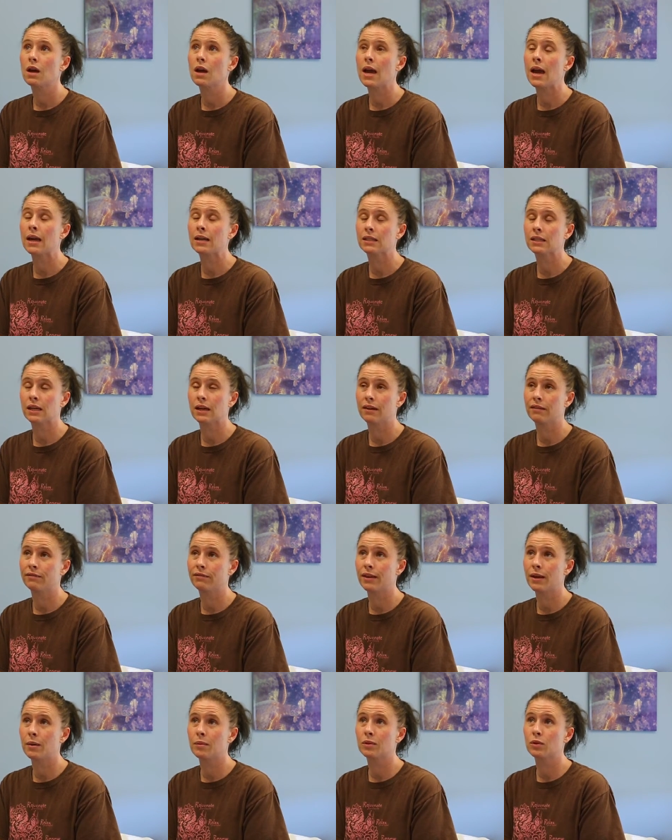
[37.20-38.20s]

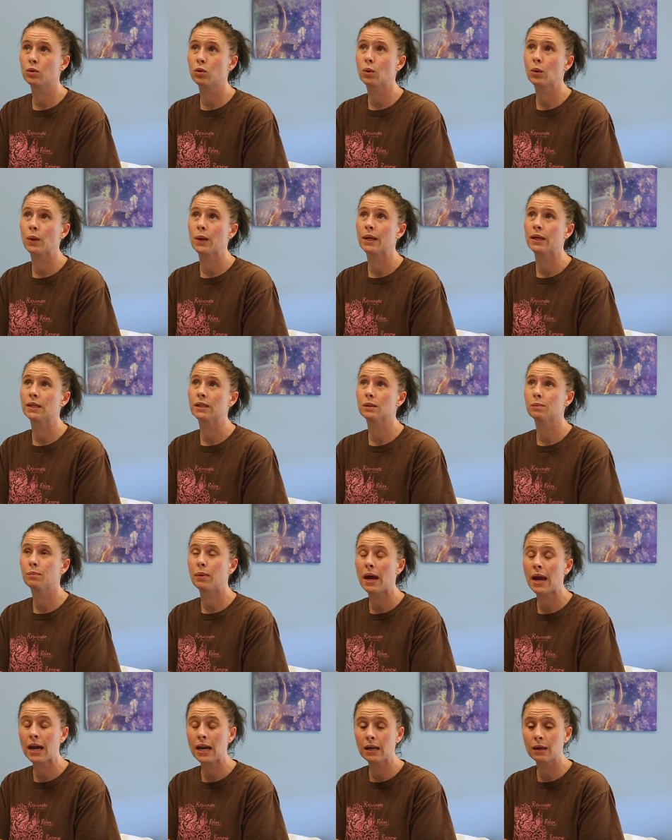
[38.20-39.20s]
anti-inflammatories,
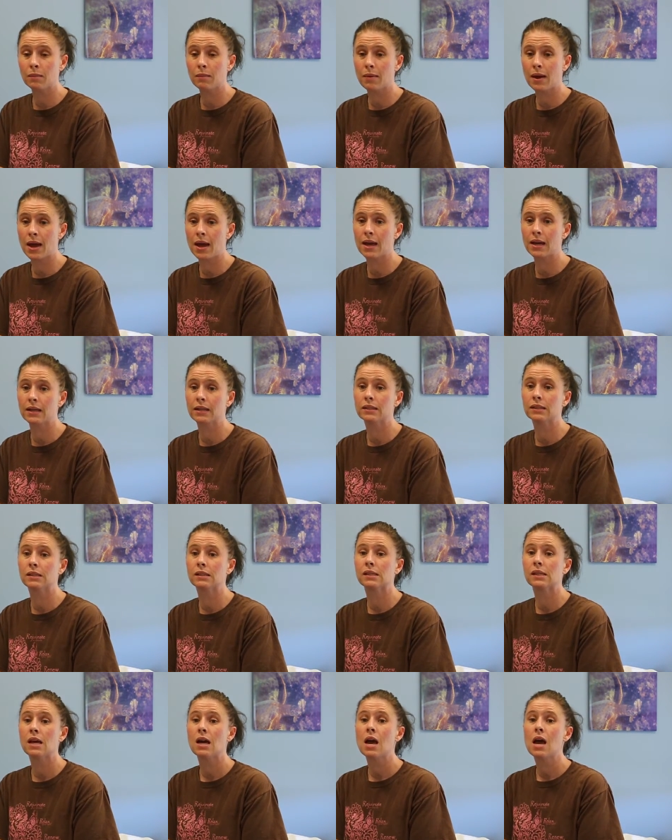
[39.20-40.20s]
pain
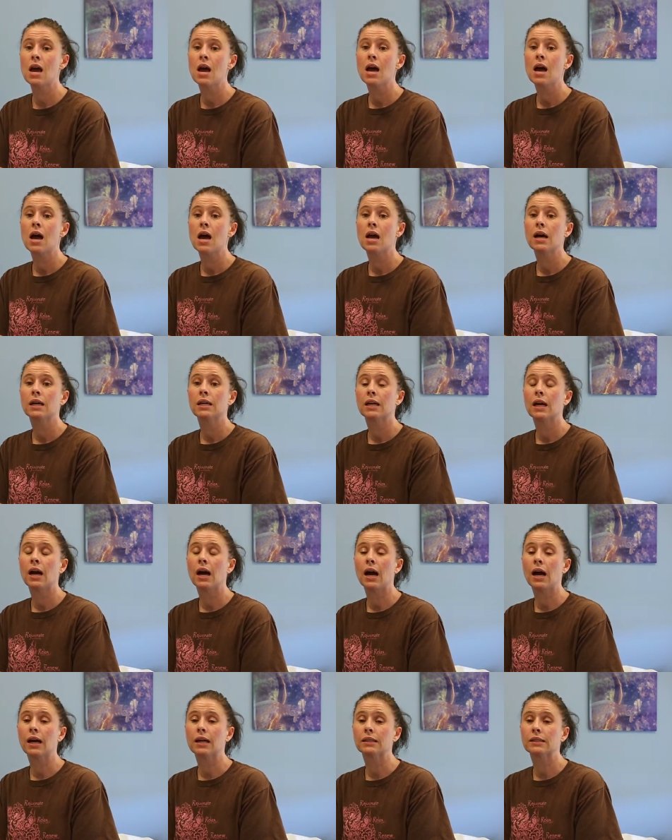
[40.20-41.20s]
meds,
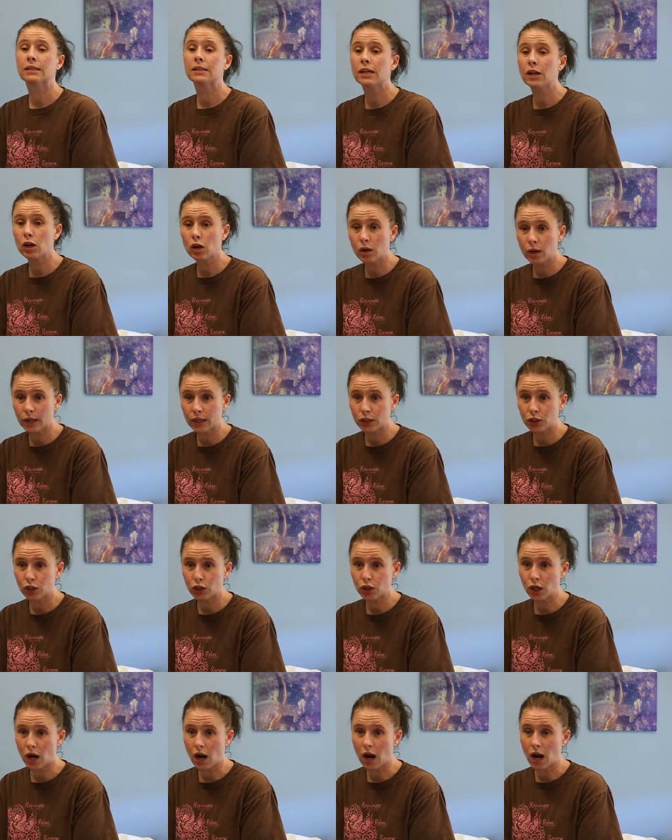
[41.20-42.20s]
uh, steroid
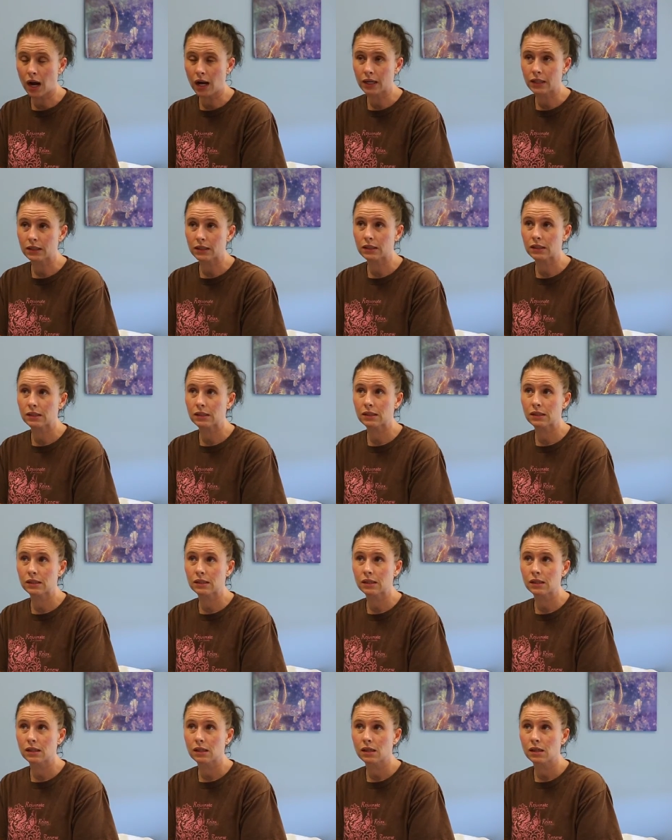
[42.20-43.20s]

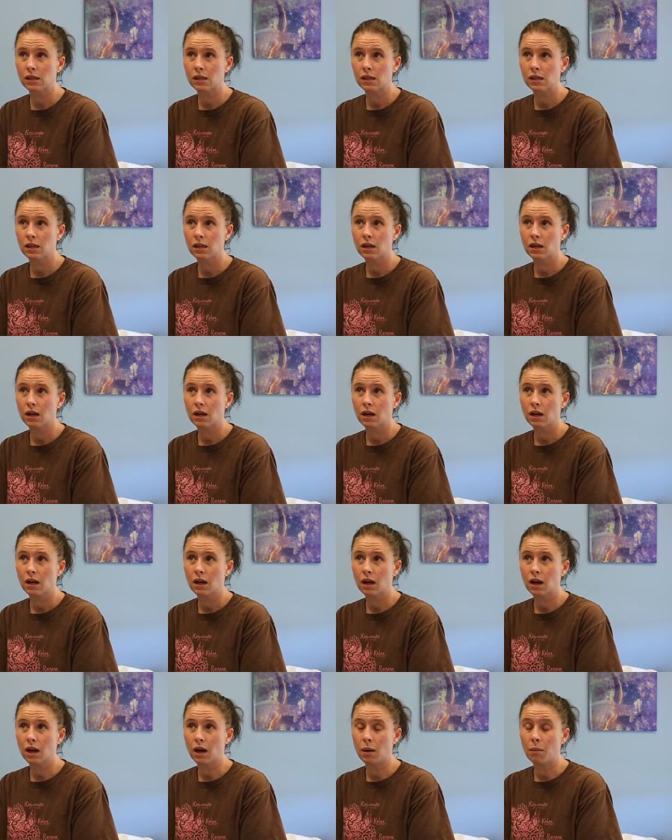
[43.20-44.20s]
shots,
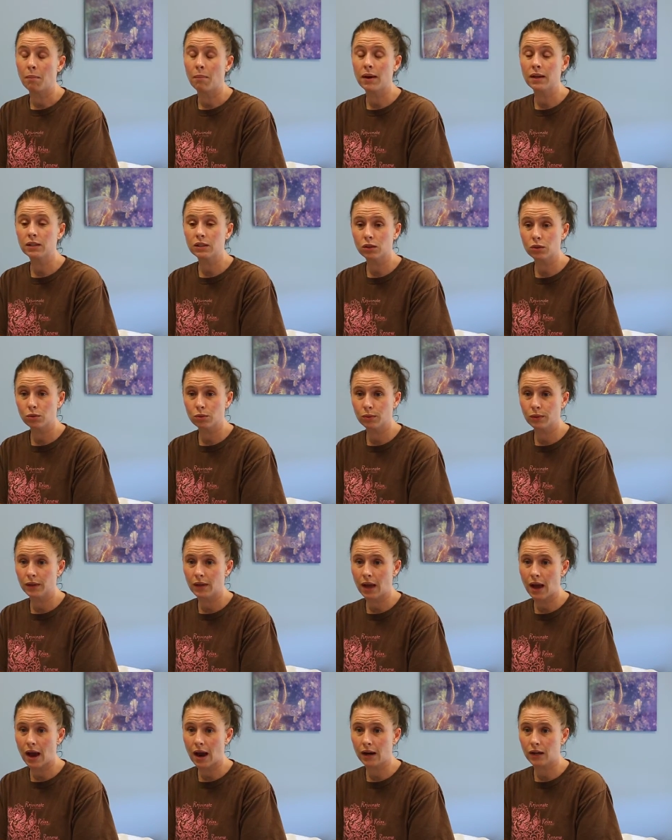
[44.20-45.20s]
uh, muscle
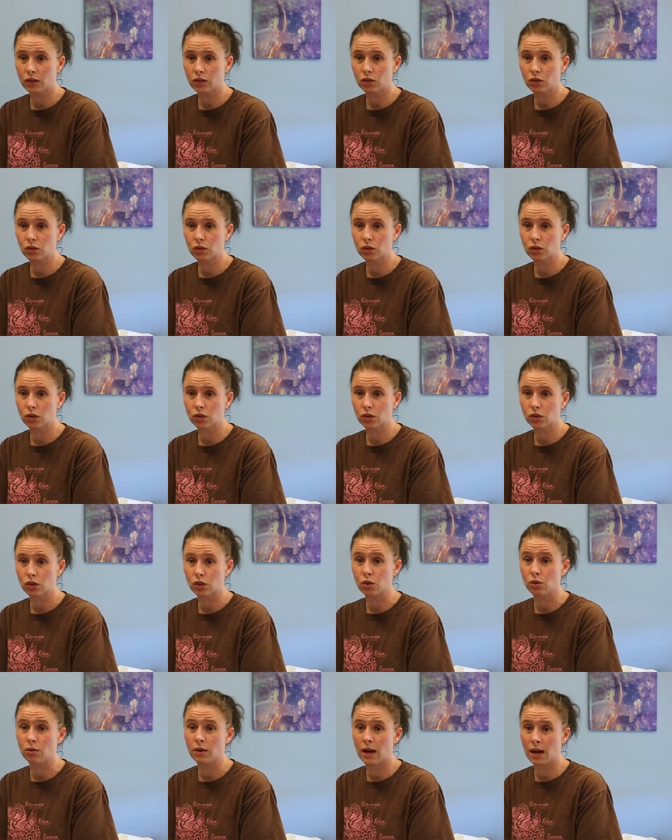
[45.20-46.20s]
relaxers,
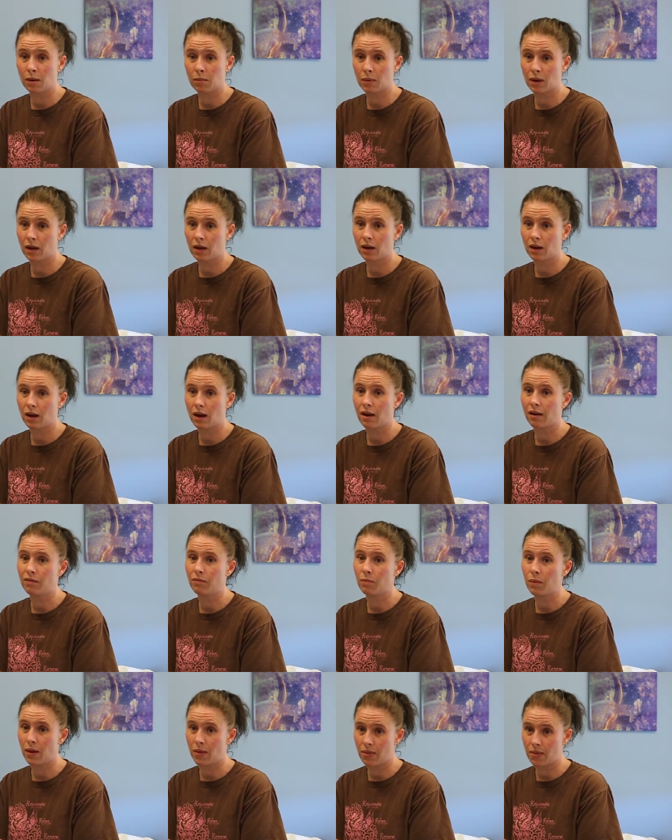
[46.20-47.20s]
you name it,
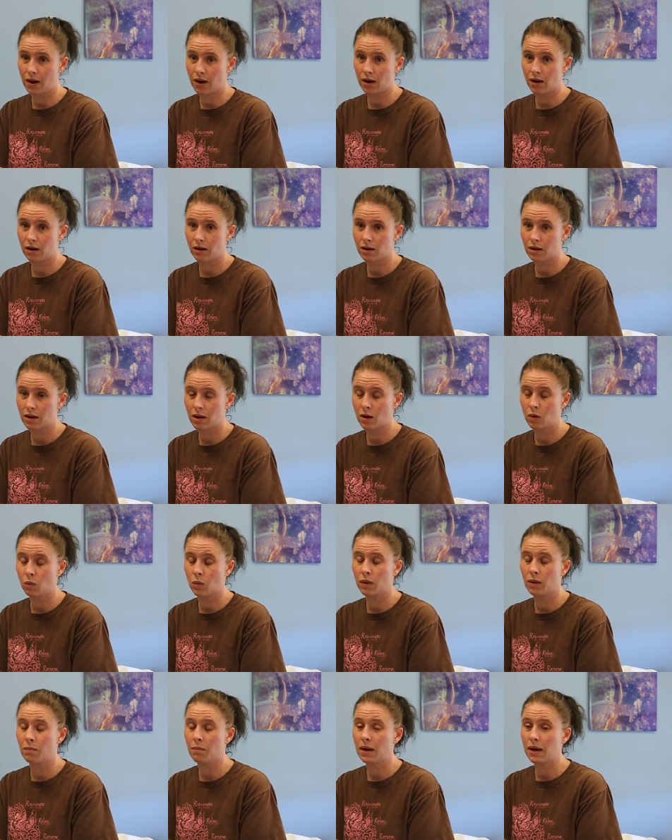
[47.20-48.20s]
I've been there. And
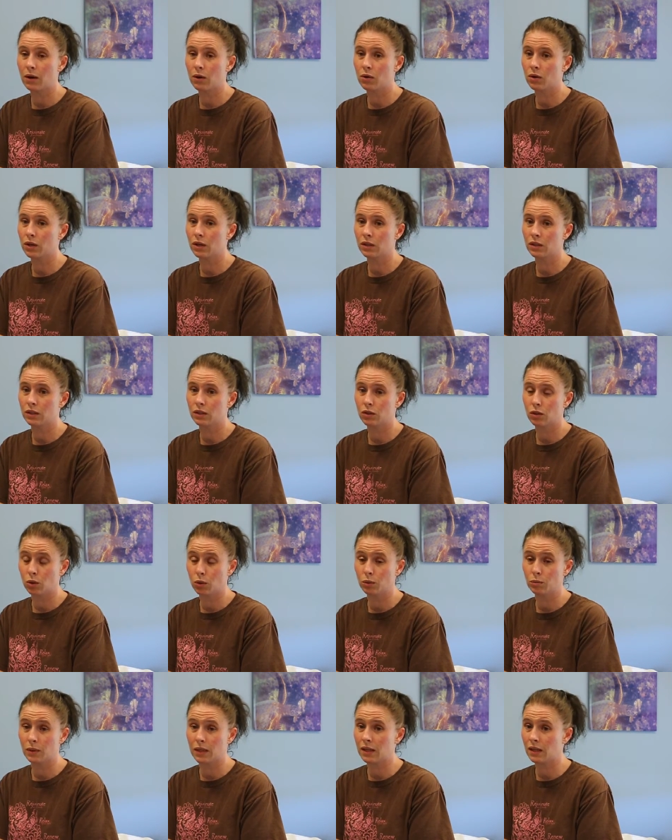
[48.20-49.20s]
when the Mayo
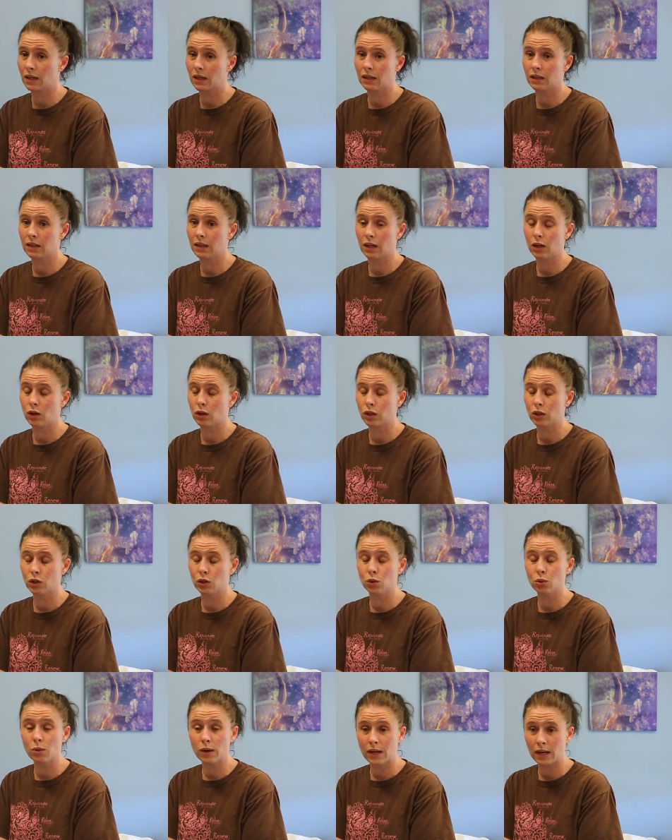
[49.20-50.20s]
told me that they couldn't
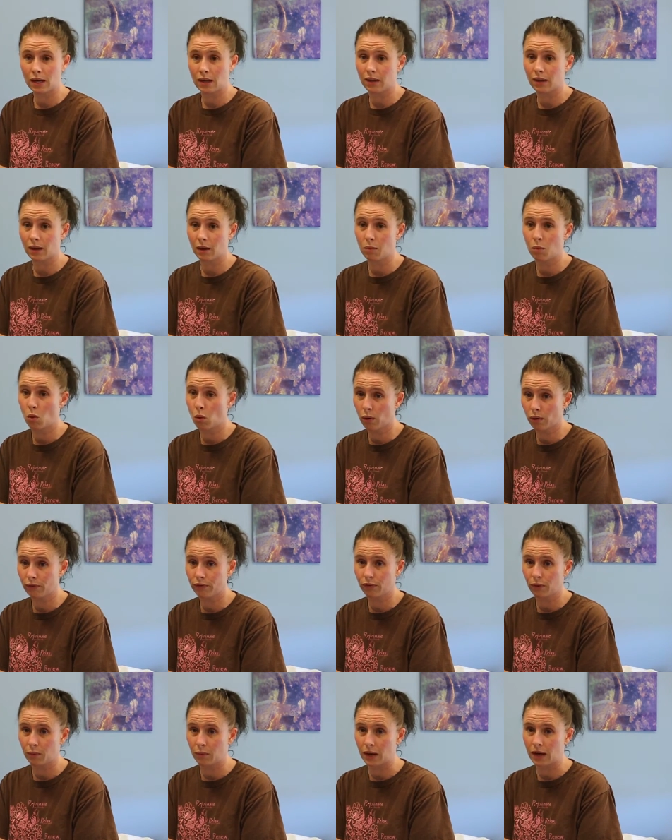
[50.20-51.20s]
do anything more
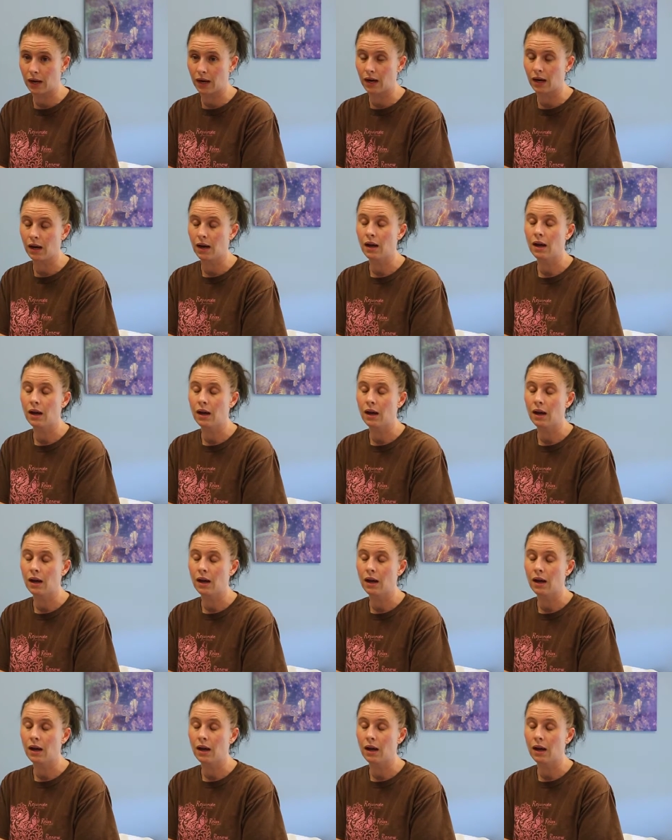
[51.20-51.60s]
for me,